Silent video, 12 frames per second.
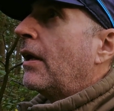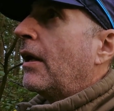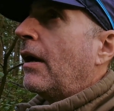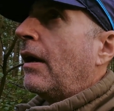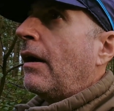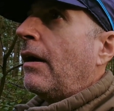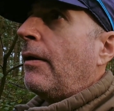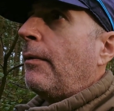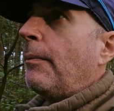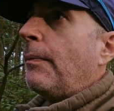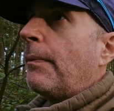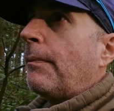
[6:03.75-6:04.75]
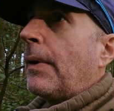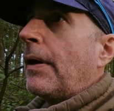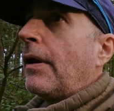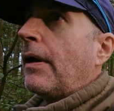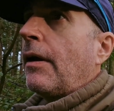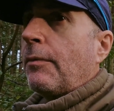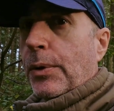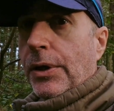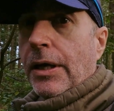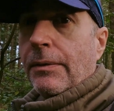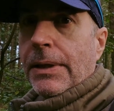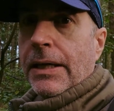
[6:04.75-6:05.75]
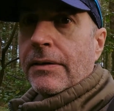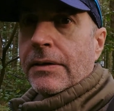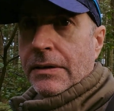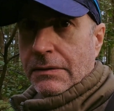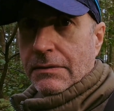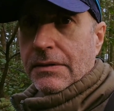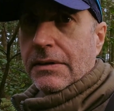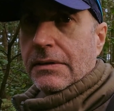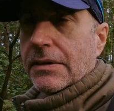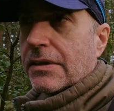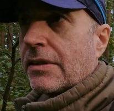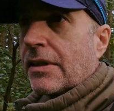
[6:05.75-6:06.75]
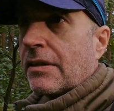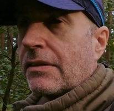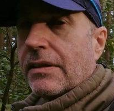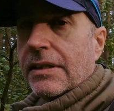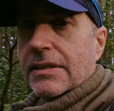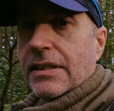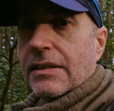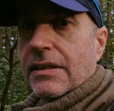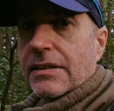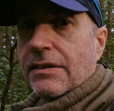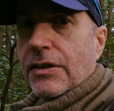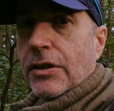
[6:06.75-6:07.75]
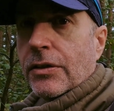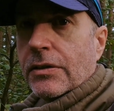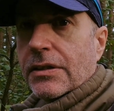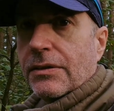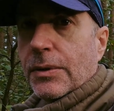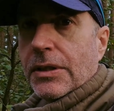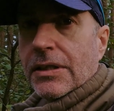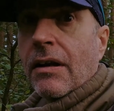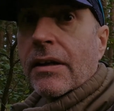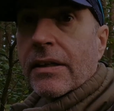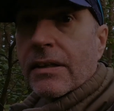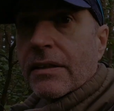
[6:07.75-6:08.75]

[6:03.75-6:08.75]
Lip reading: But I'll put it up now and, you know, let's have a look, see what it's like.